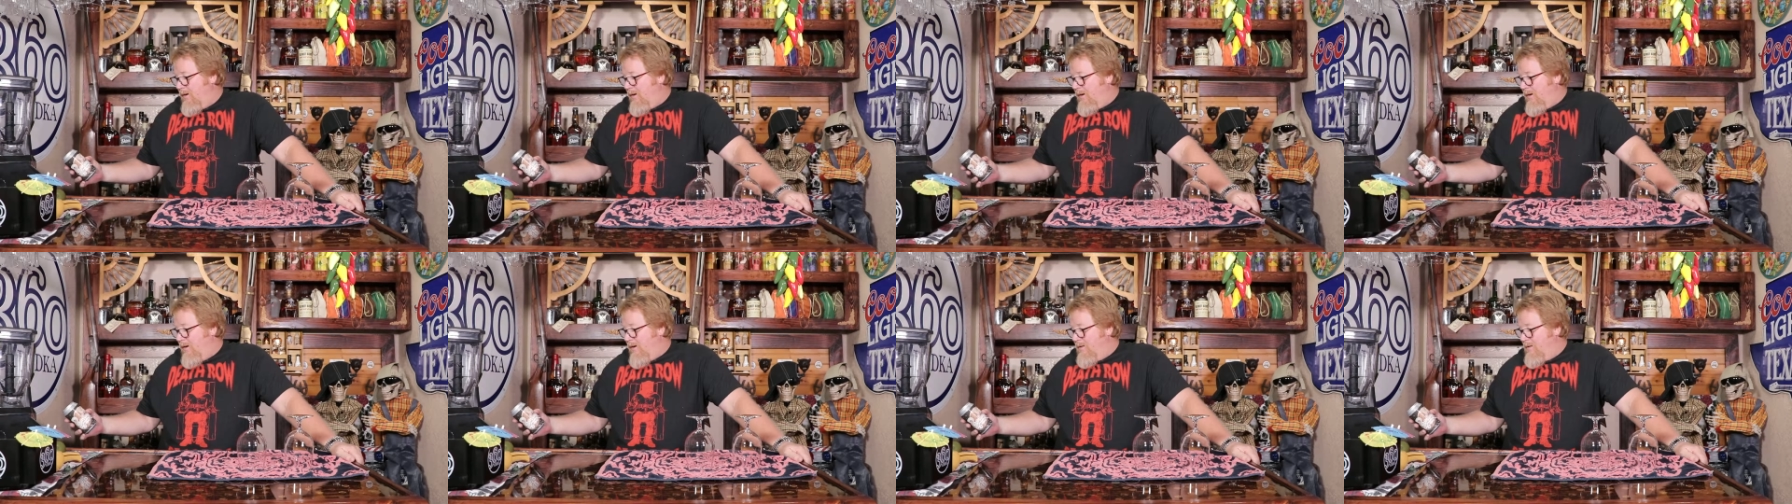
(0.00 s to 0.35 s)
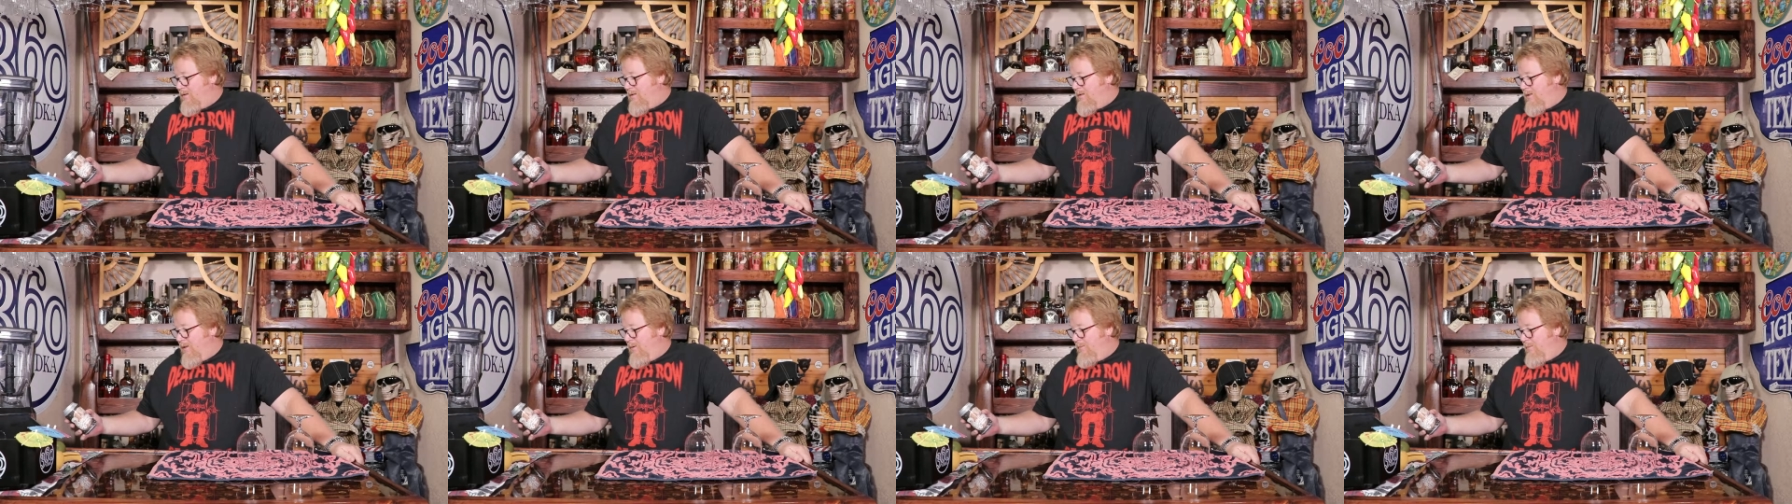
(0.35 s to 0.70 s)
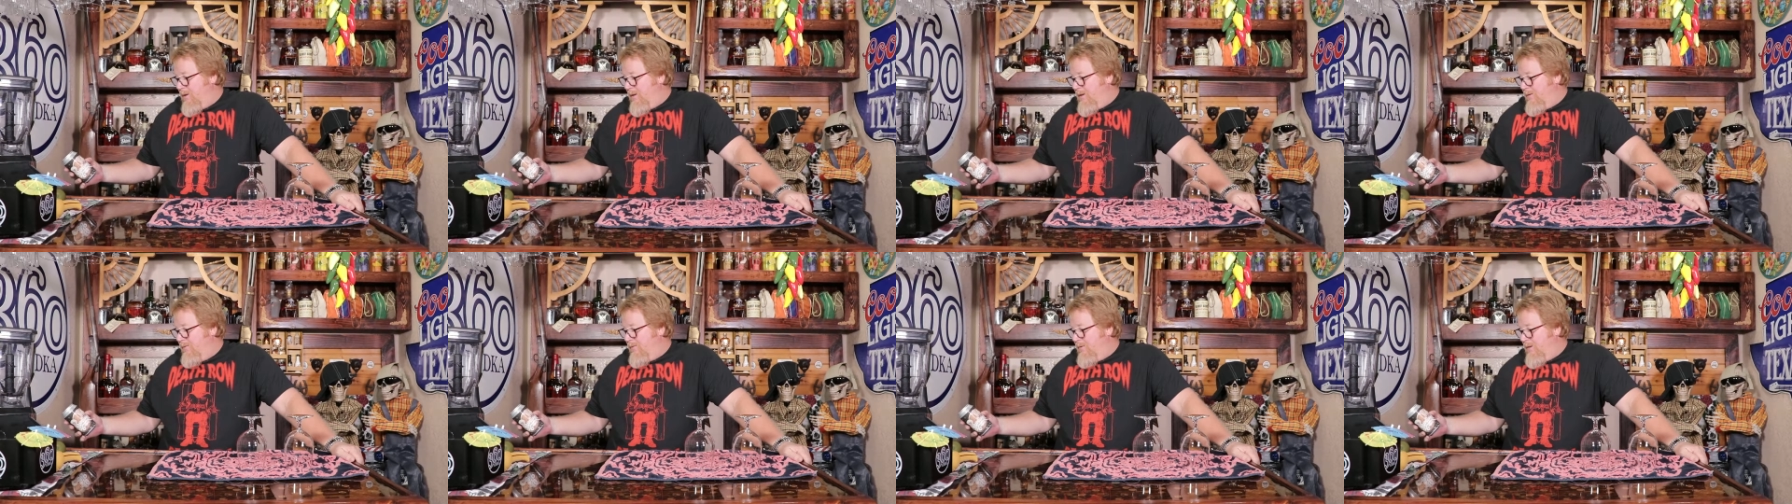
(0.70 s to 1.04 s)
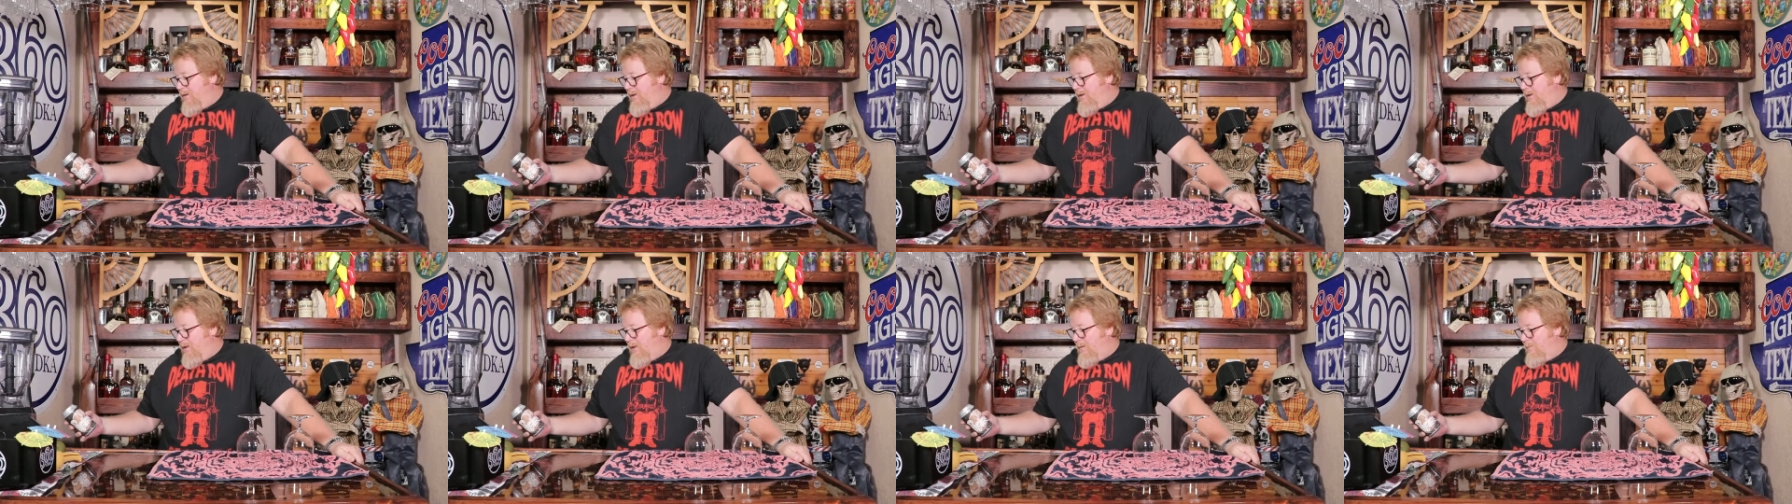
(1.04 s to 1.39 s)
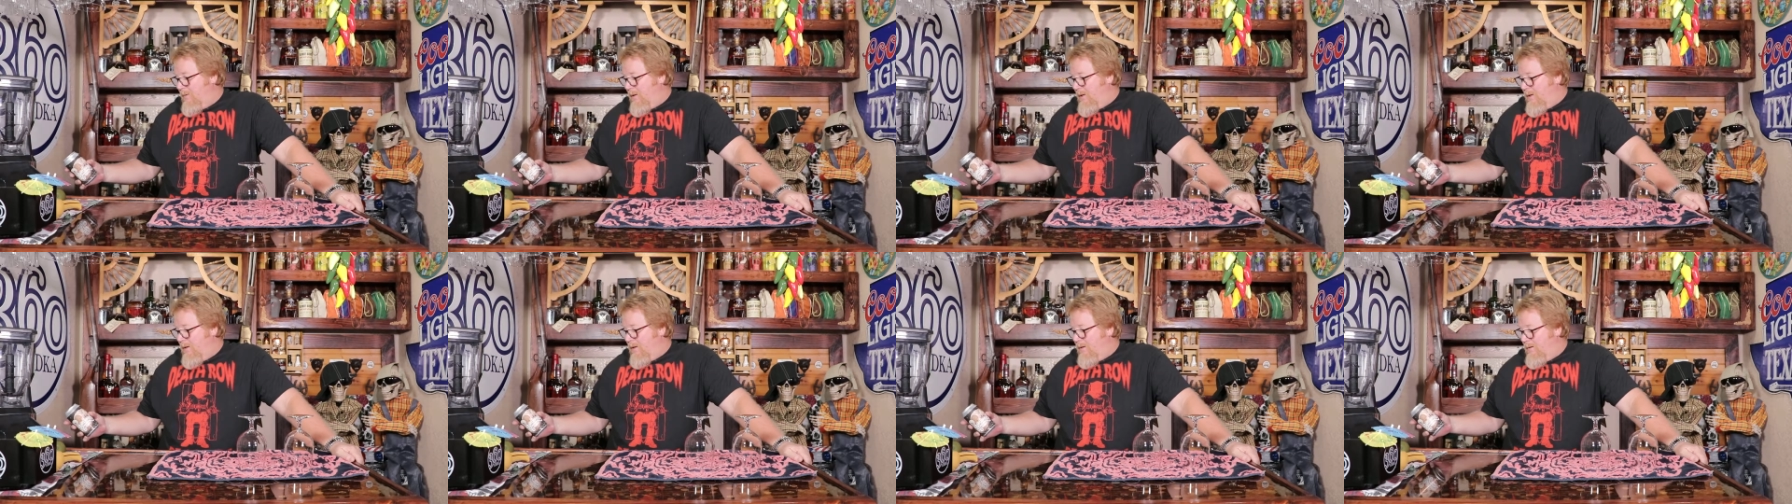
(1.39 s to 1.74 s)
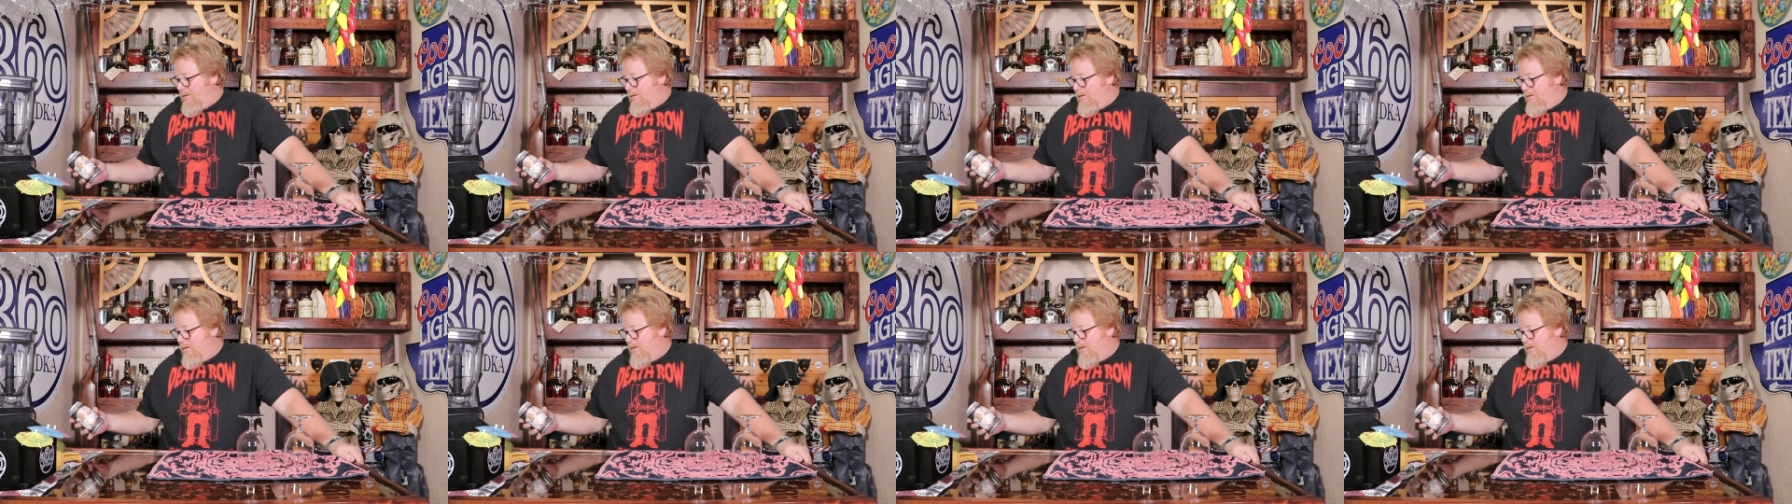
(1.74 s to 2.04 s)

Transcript: on cinnamon and vanilla bean.